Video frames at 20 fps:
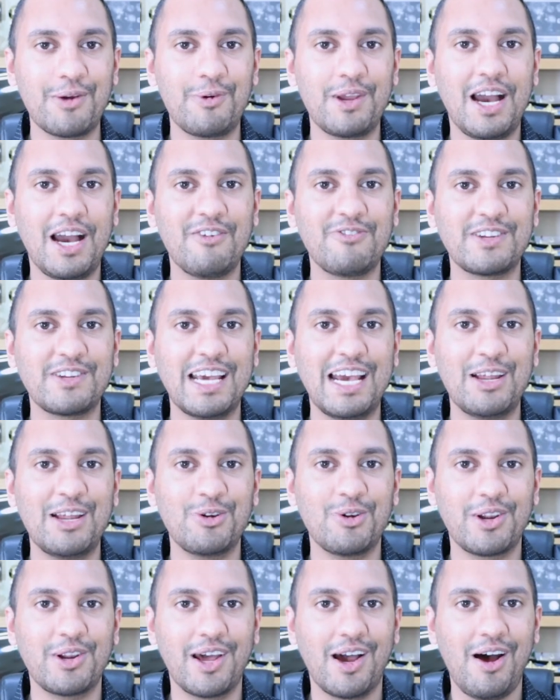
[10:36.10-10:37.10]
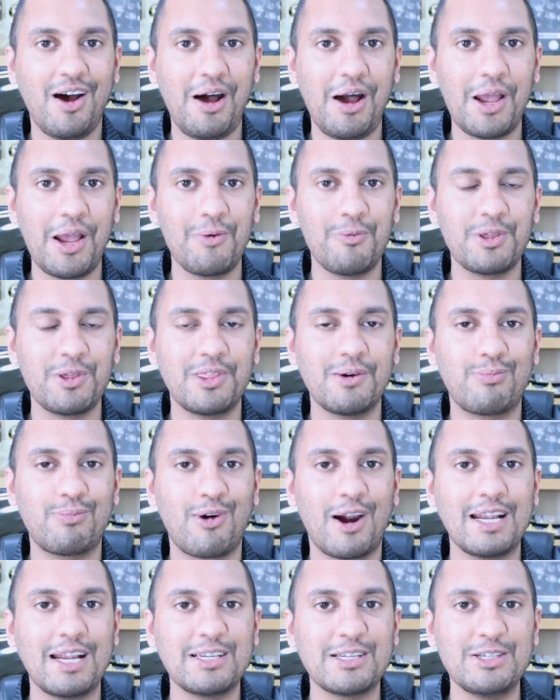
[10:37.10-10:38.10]
we have to end on a high with the
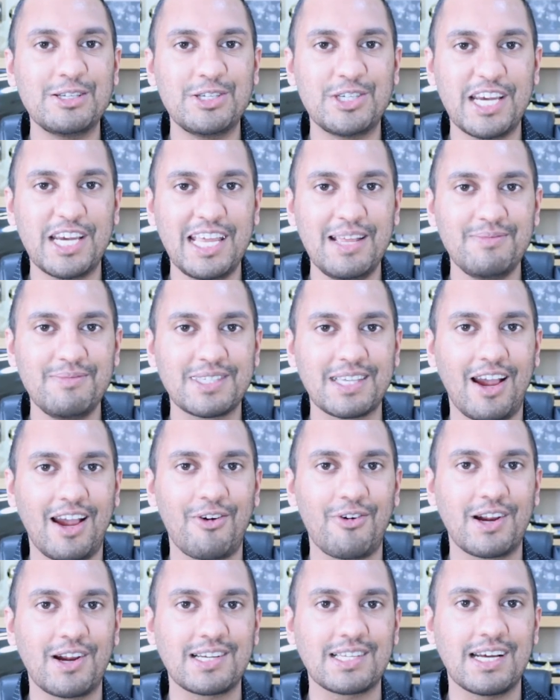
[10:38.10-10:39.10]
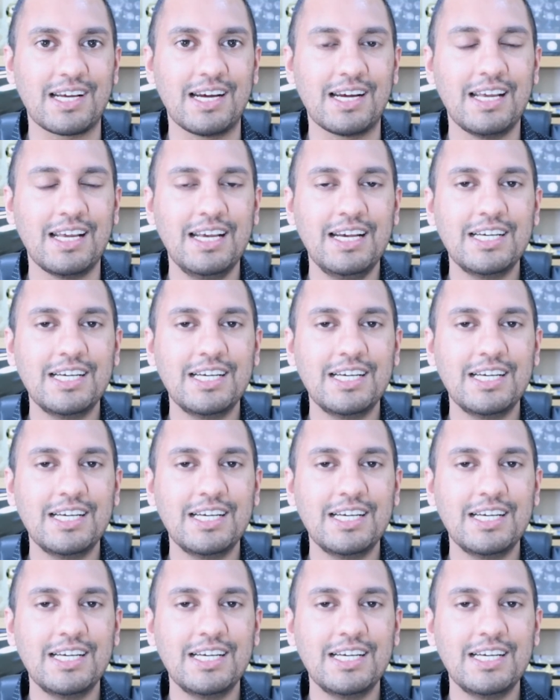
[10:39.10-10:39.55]
Brandon James character.